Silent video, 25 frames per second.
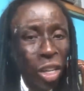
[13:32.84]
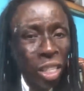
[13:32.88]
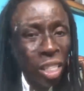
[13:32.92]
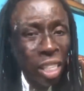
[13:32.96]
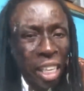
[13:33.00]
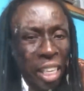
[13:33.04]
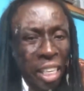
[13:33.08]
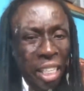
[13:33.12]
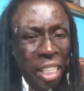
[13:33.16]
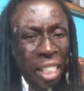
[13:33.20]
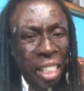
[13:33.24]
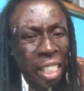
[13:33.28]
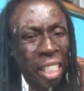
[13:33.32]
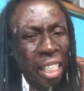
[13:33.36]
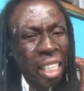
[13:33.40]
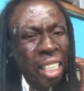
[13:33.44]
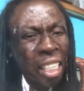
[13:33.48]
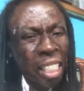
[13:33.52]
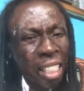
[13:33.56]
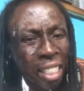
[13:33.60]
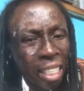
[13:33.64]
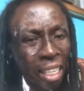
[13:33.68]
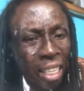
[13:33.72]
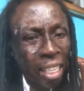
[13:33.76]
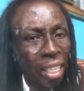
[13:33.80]
take it
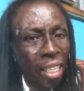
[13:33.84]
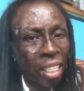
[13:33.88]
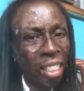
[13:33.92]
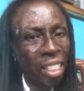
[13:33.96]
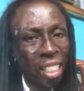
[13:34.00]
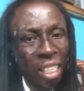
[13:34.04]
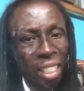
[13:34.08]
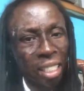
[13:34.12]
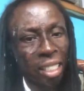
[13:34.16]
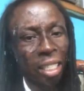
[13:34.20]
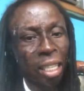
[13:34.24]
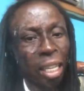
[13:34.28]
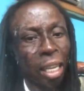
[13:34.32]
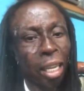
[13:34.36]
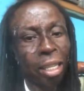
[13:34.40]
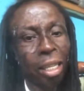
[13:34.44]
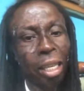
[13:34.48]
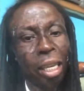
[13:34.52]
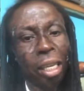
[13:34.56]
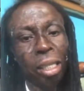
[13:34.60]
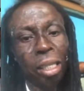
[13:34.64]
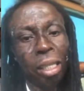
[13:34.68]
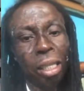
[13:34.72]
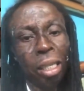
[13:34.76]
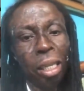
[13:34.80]
easy just like
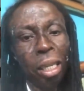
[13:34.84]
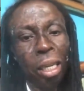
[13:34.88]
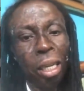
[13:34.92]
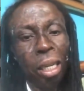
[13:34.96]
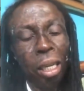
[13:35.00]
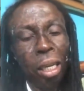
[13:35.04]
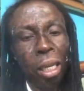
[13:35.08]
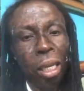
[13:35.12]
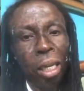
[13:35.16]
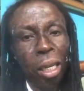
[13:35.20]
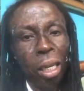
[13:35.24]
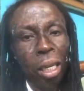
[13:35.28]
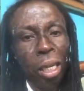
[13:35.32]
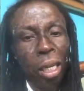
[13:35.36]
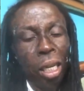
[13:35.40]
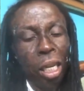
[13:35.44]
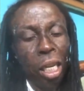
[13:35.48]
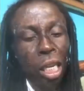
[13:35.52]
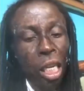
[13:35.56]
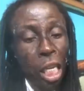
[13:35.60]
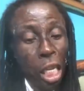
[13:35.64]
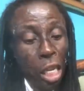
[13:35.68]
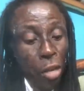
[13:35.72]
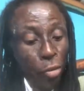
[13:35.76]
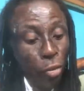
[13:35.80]
that.
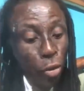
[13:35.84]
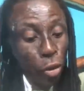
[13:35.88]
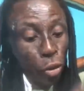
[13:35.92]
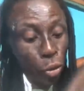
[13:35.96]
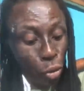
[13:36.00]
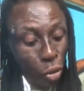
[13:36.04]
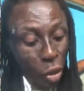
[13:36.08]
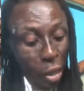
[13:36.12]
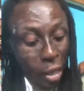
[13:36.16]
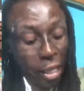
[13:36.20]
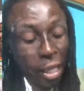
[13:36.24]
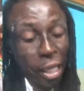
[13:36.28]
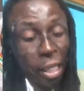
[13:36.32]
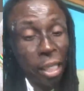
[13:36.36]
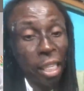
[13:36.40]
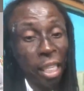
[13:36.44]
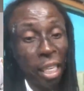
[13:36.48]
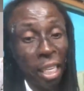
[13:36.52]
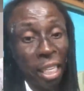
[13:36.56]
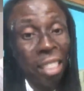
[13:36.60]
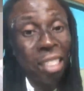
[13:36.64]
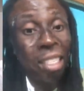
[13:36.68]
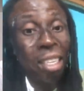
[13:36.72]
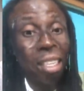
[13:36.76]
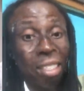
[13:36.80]
If you take
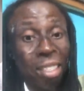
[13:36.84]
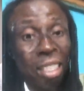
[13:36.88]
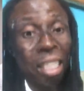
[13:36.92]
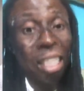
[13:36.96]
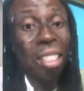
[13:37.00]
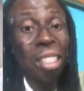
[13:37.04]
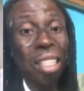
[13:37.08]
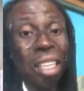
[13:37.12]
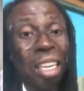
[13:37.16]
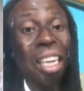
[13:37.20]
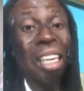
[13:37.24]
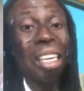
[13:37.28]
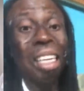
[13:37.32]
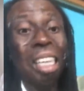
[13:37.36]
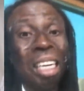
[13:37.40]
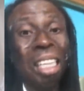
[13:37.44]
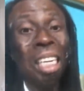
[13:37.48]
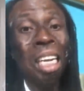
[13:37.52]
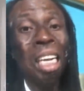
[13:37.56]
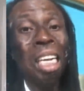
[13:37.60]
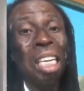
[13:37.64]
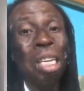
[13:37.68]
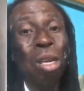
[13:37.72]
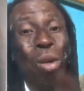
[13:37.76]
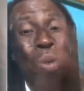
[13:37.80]
it easy just like
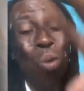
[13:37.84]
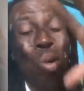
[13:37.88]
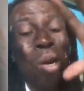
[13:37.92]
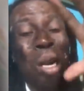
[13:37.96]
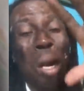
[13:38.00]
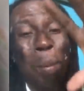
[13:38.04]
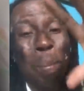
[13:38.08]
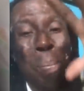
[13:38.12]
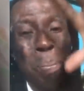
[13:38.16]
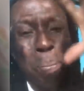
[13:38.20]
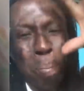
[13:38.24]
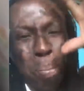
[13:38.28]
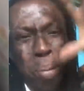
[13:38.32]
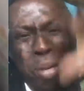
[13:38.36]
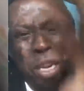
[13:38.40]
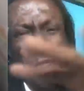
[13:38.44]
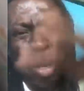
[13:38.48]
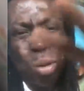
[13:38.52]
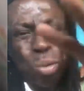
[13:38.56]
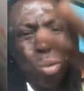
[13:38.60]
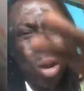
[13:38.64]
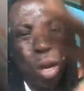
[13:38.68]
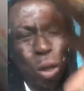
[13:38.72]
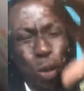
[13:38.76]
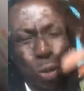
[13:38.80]
that, it's gonna
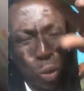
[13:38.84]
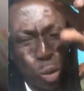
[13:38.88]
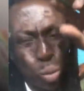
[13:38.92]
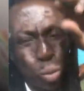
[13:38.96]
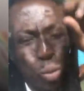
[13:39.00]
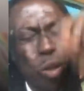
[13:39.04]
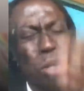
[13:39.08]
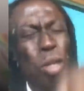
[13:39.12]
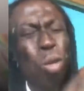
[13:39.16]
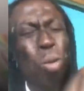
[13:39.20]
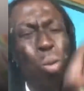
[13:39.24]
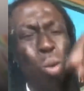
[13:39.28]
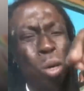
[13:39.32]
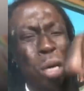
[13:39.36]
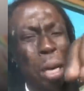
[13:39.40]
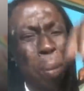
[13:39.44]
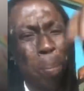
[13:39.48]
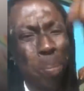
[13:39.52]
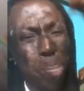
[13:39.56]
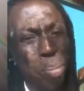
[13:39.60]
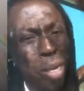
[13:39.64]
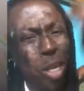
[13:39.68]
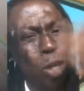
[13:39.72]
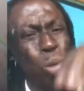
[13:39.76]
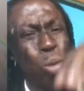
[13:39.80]
bring
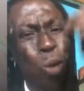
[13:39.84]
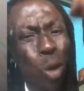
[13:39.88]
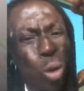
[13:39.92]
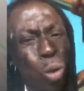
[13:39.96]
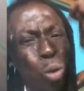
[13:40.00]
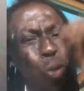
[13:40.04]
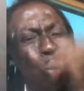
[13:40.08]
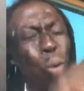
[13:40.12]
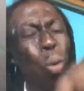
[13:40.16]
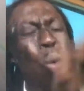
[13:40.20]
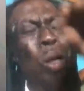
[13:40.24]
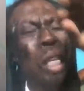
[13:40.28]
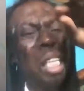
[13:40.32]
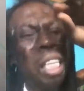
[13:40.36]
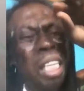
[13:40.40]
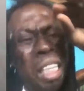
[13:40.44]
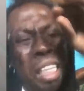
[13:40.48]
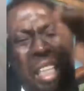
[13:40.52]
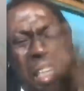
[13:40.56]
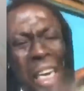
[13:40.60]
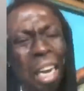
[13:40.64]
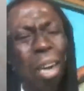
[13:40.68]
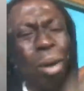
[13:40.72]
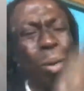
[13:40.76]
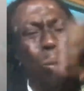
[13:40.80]
your soul
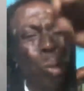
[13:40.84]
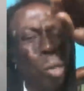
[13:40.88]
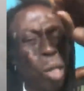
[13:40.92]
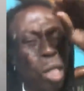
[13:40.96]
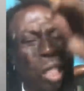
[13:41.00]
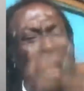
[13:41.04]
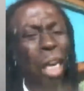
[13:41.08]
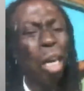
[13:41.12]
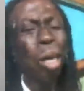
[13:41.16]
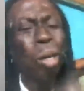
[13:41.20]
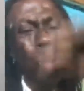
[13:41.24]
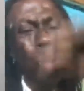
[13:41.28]
down.